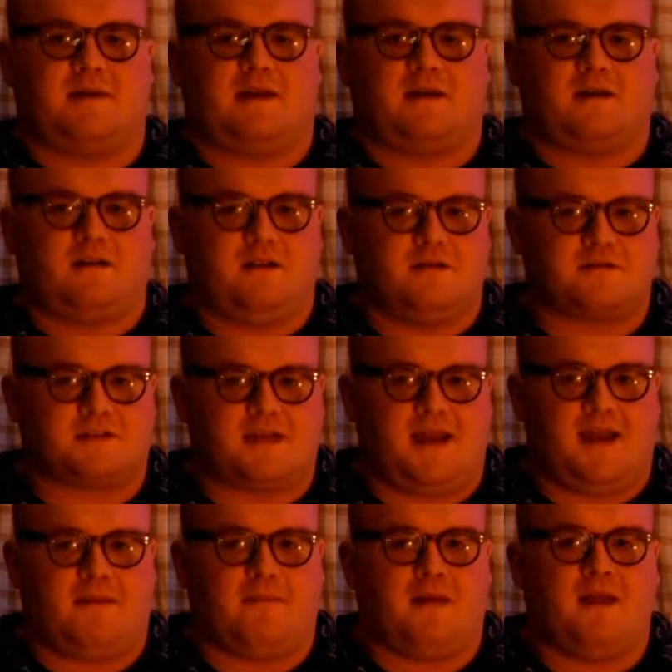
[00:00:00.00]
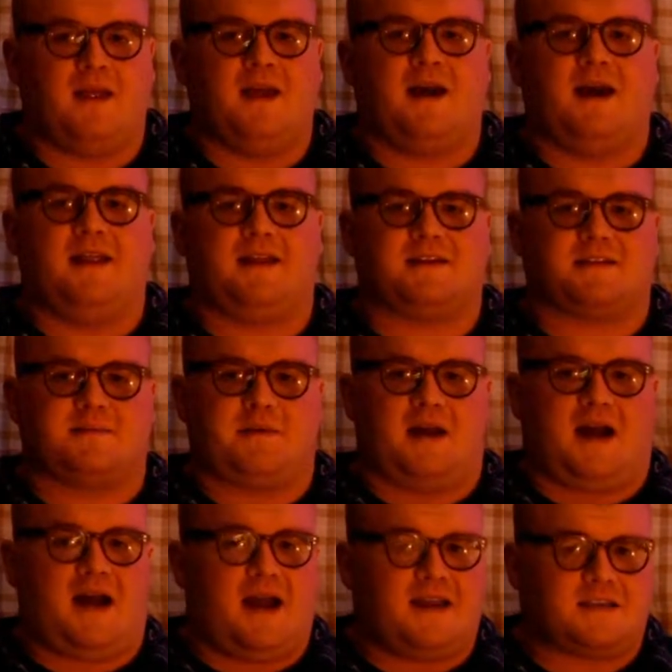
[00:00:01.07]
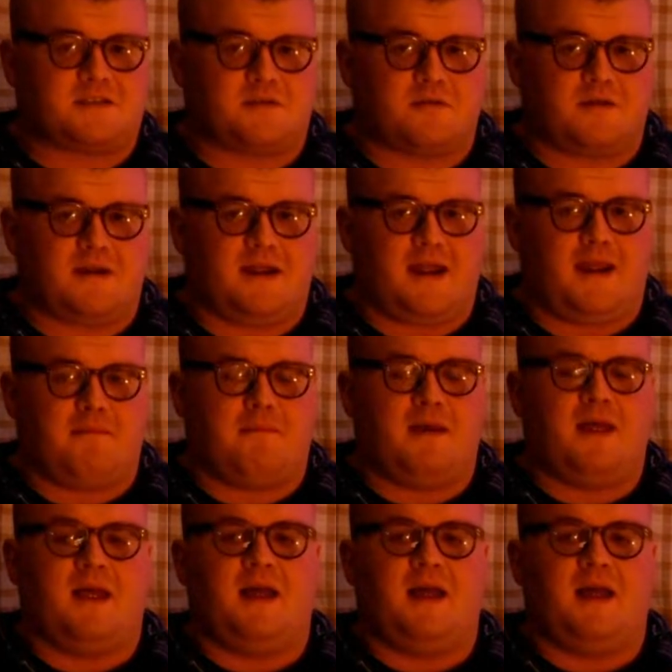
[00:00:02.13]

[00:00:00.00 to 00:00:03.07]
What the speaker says: to be a close game. I think it's going to be a high-scoring game.